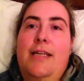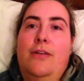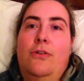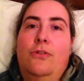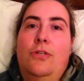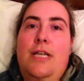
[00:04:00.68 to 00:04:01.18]

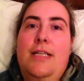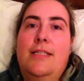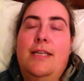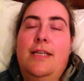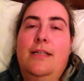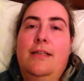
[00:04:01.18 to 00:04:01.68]
on
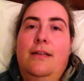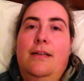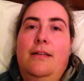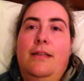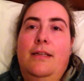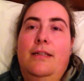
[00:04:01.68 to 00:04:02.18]
knitting, I
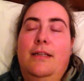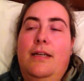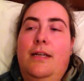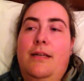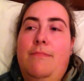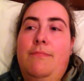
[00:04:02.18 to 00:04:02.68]
think,
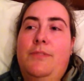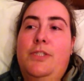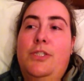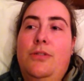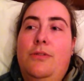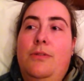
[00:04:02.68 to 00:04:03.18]

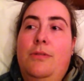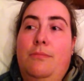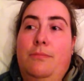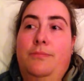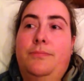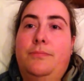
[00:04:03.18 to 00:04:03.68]
to
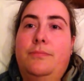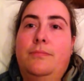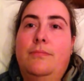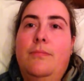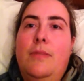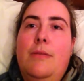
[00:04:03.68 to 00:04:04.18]

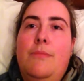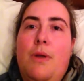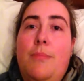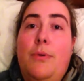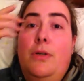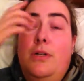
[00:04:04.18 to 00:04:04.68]
my
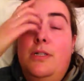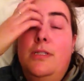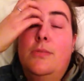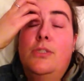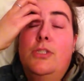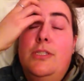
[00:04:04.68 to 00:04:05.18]
podcast,
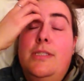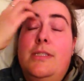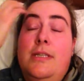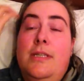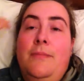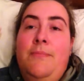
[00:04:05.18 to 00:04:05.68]
which is
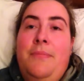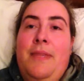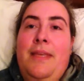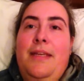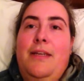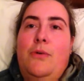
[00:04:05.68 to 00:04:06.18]

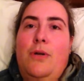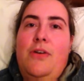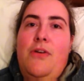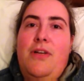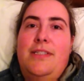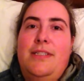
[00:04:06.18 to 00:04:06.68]
quite
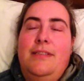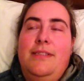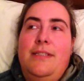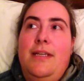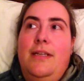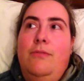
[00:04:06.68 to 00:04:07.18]
nice
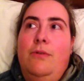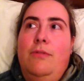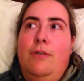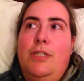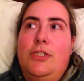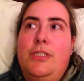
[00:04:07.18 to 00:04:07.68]
and
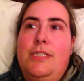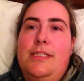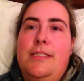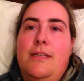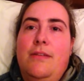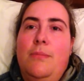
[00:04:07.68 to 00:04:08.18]
refreshing to
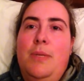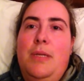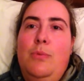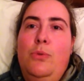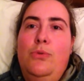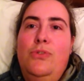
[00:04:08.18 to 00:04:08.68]
see other
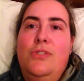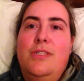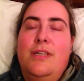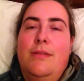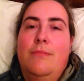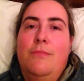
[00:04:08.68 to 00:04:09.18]
people's,
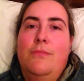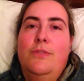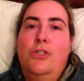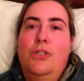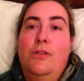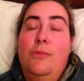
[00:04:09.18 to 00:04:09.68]

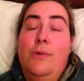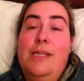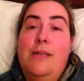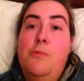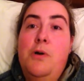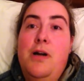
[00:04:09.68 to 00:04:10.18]
the way
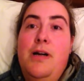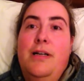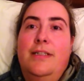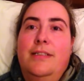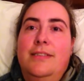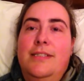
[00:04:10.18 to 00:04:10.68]
they
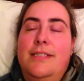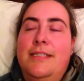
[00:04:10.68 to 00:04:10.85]
work, and